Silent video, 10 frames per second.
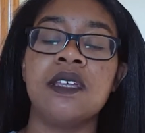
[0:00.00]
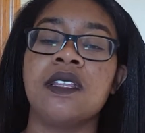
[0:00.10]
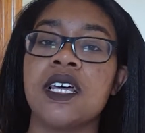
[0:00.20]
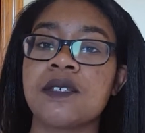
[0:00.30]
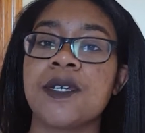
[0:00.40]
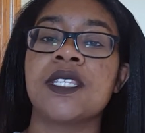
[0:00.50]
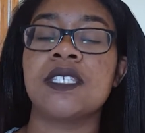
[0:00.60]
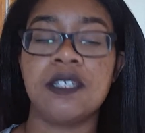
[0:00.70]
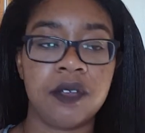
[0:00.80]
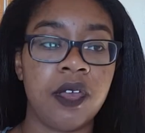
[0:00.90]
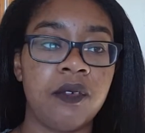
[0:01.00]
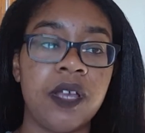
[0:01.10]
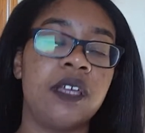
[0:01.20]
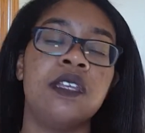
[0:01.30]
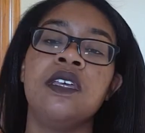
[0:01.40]
Last month, didn't get
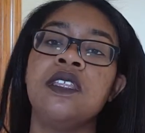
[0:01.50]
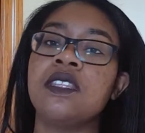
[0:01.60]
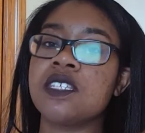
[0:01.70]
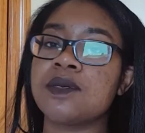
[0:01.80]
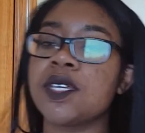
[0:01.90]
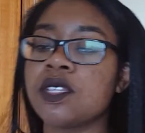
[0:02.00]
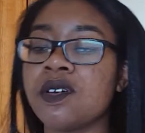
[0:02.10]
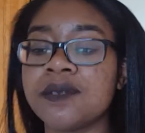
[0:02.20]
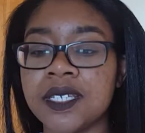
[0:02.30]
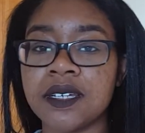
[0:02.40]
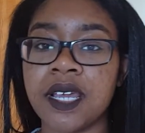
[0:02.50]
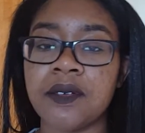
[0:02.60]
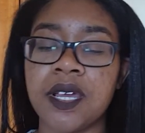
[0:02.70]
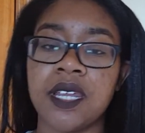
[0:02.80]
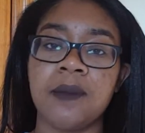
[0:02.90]
read. This month, hopefully it'll get
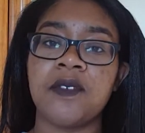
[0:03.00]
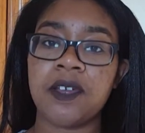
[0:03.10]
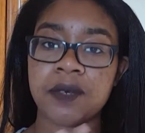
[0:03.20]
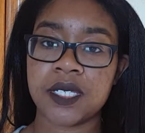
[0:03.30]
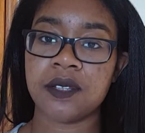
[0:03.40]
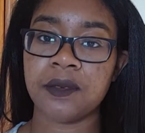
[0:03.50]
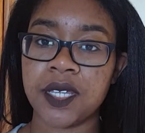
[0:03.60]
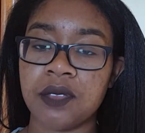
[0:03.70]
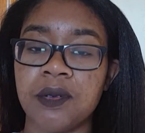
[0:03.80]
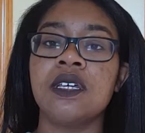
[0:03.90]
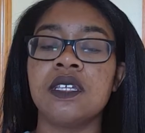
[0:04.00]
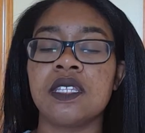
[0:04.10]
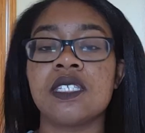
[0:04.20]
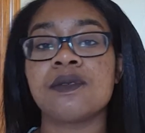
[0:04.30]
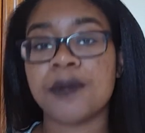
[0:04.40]
read. I'm 5% of the way through. This
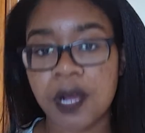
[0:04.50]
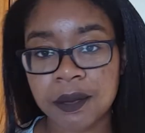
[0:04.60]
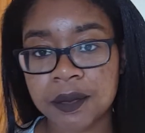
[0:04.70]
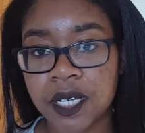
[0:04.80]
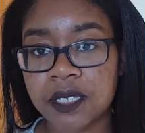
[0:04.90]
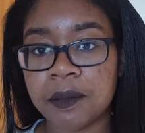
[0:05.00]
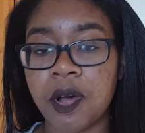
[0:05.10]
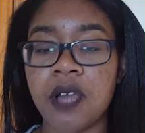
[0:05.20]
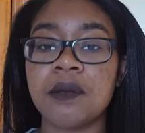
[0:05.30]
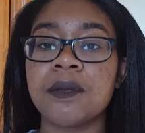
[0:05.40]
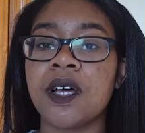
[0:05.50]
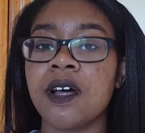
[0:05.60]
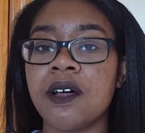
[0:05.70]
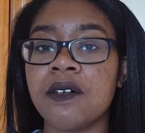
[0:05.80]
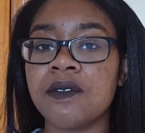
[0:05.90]
is probably on the bottom
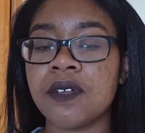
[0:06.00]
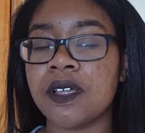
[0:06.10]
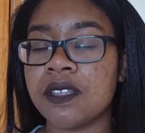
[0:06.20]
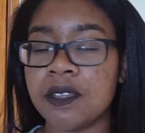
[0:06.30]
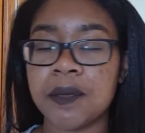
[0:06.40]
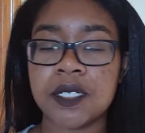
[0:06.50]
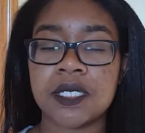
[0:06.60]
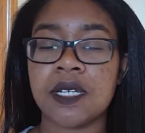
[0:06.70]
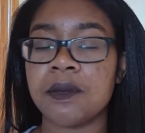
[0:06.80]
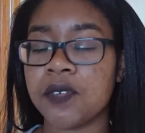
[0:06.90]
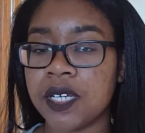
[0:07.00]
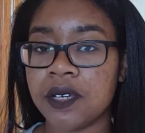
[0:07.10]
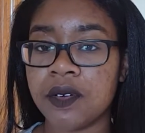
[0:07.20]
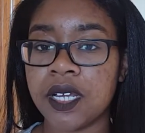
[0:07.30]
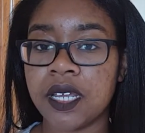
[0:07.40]
of the books that I'm reading
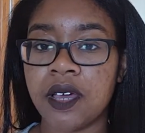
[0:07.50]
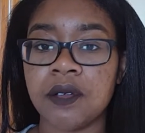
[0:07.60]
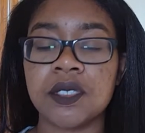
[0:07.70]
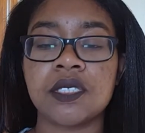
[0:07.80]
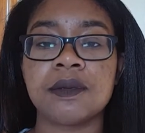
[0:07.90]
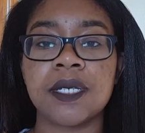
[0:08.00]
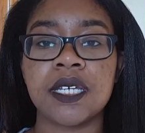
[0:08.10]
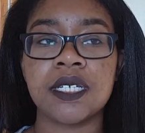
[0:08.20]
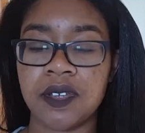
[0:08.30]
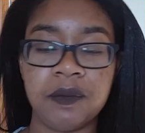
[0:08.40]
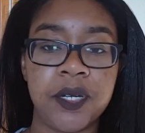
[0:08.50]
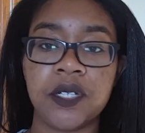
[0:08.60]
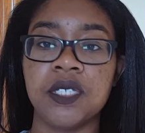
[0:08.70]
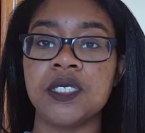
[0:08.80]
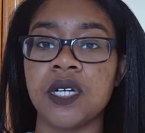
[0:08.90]
right now, just because I barely
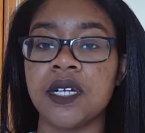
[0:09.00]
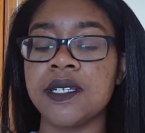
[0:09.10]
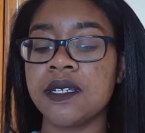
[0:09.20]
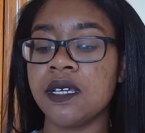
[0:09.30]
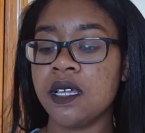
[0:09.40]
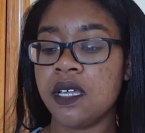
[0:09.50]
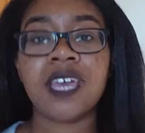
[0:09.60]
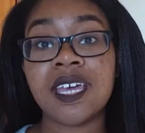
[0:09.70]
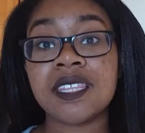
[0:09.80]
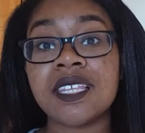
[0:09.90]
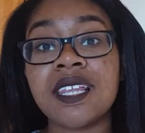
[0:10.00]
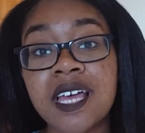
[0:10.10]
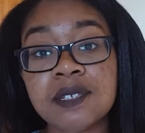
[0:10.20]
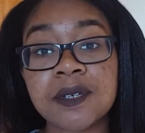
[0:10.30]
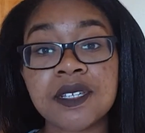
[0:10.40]
started. And the
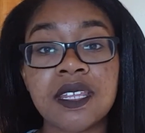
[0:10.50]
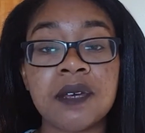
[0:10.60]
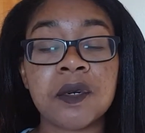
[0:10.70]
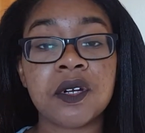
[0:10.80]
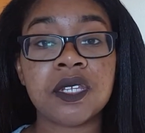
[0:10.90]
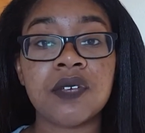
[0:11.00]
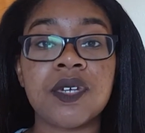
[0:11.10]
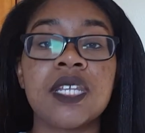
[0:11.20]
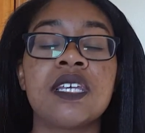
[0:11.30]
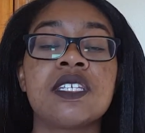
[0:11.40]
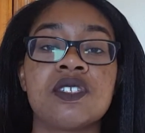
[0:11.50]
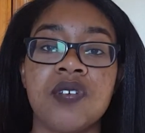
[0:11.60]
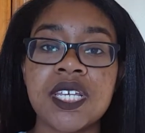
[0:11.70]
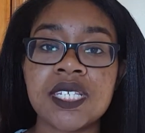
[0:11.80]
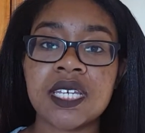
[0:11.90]
last book that I'm currently reading is
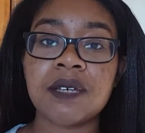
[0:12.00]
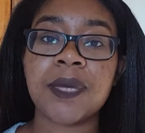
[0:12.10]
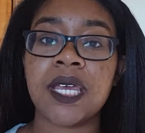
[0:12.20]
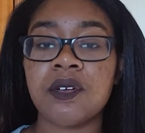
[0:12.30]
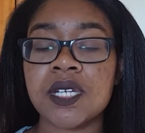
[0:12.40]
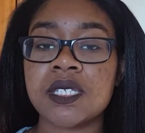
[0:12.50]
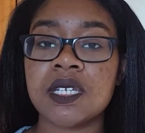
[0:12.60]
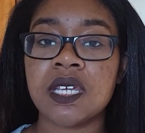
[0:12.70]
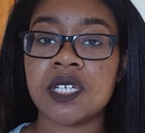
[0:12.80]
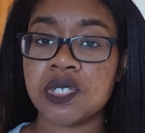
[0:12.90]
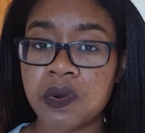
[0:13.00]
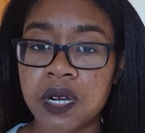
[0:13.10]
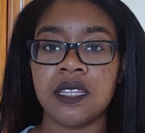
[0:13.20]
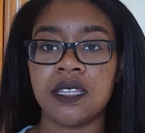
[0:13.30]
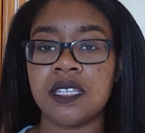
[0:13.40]
Graceling by Kristin Cashore.
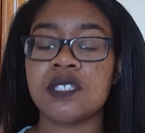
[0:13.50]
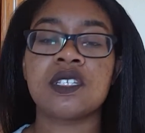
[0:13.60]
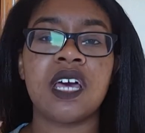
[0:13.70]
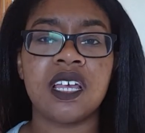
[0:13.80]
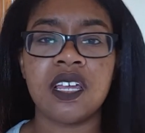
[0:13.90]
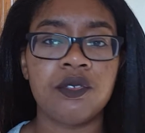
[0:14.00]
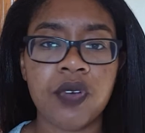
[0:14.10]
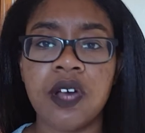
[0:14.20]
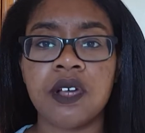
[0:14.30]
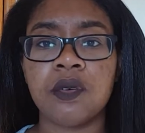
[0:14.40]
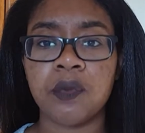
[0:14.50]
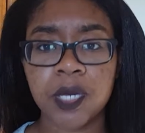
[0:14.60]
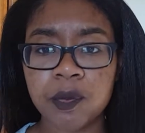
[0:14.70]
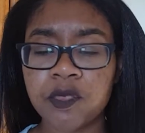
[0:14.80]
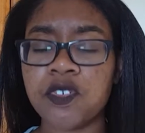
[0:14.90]
This I kind of got on a
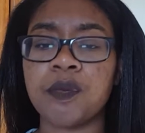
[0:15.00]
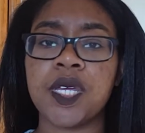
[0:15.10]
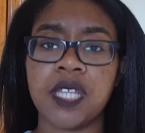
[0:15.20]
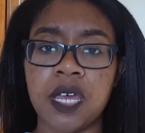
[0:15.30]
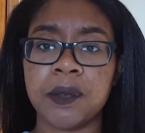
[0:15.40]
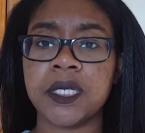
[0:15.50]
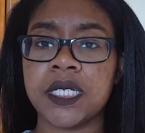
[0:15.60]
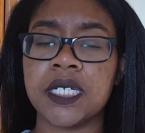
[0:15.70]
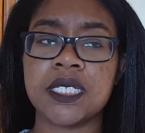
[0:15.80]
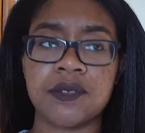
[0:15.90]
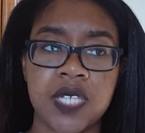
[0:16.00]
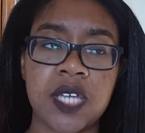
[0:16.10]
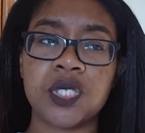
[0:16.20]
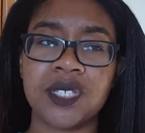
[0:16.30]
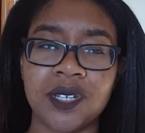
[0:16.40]
whim from my library because I was
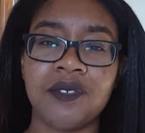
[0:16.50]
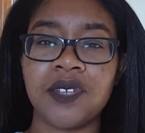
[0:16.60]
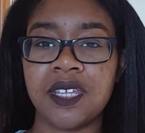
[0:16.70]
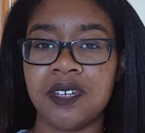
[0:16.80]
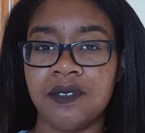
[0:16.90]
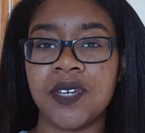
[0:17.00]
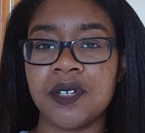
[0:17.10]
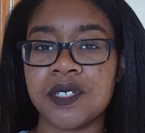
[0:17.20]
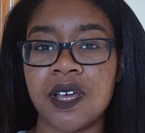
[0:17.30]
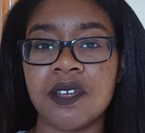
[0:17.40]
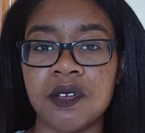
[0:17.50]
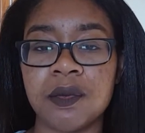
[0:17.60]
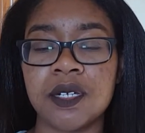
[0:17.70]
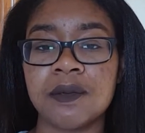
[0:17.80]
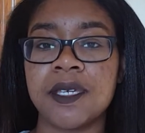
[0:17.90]
actually looking for the Hidden Figures
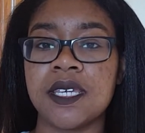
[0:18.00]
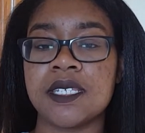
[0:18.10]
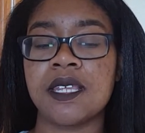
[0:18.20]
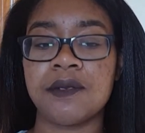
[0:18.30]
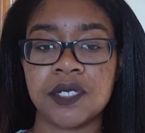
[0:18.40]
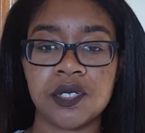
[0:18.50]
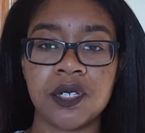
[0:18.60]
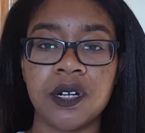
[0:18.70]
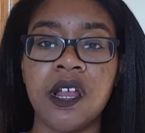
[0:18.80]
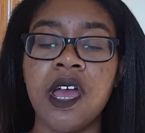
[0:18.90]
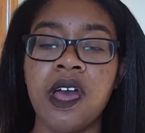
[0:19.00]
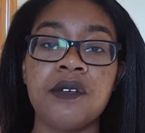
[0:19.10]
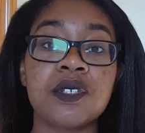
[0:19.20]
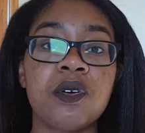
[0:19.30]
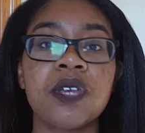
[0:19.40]
audiobook because I wasn't sure how I was
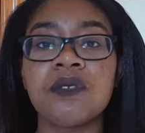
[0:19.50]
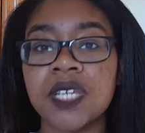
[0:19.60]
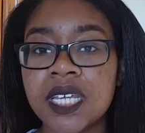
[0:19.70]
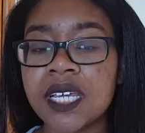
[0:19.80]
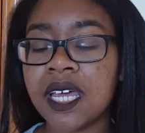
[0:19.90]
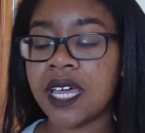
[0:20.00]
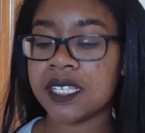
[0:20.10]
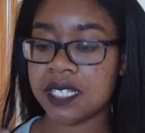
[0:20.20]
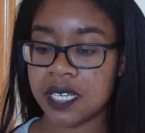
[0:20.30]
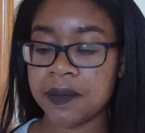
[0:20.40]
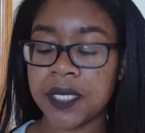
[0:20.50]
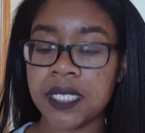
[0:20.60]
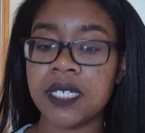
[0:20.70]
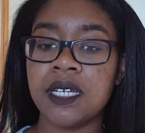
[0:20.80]
going reading as an ebook,